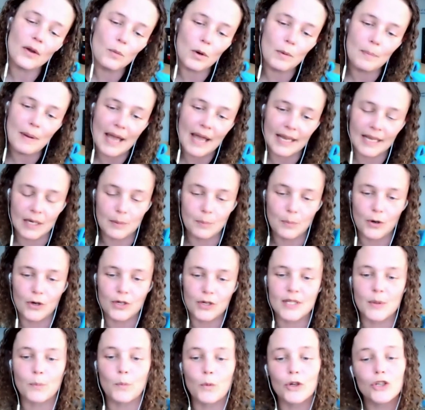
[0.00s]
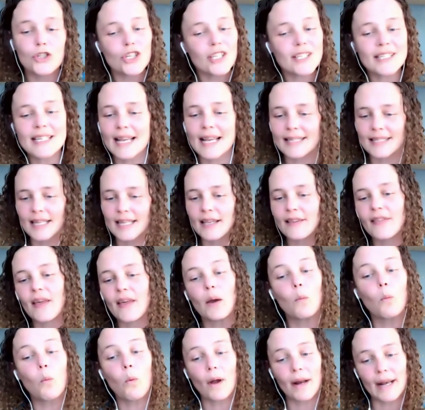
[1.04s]
we're back in person, we're just asking
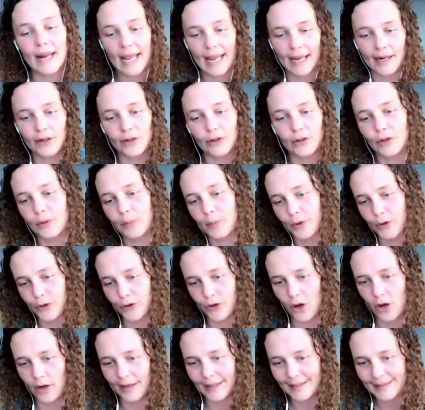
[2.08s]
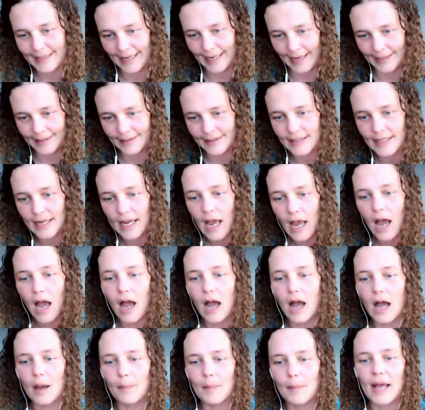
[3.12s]
that one handler per dog attend,
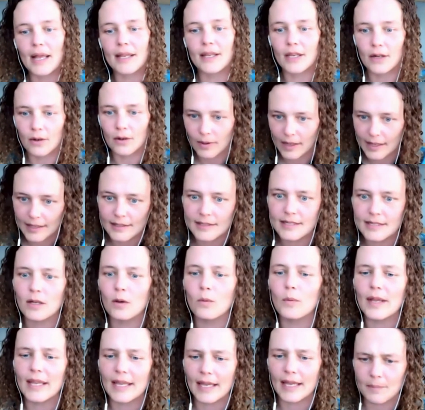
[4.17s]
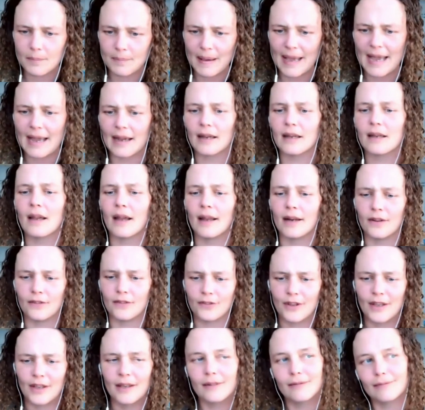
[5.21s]
until we get back, kind
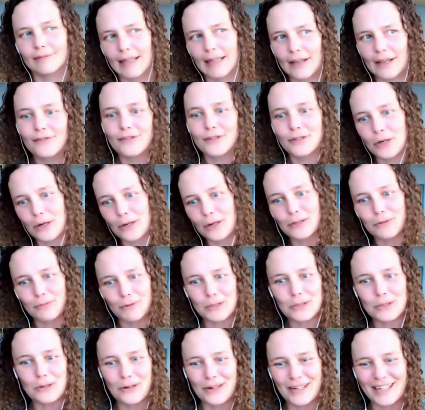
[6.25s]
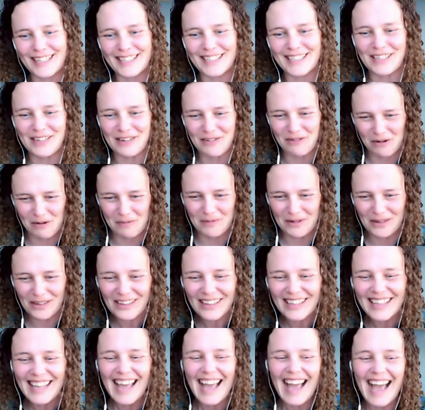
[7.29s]
of life starts returning to
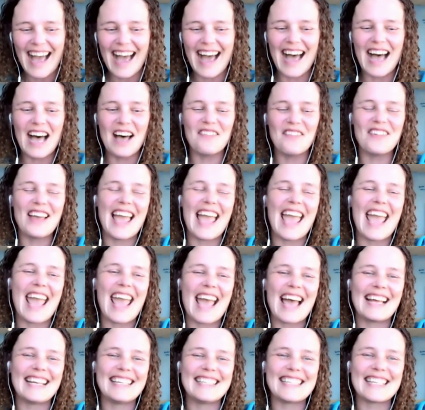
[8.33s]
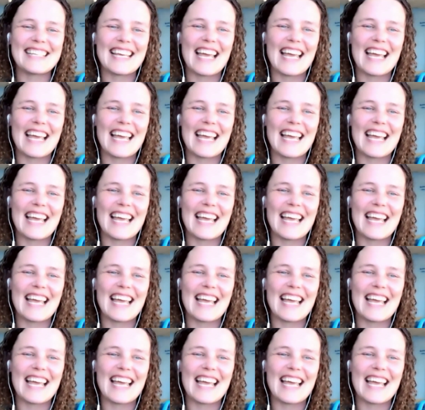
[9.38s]
normal. And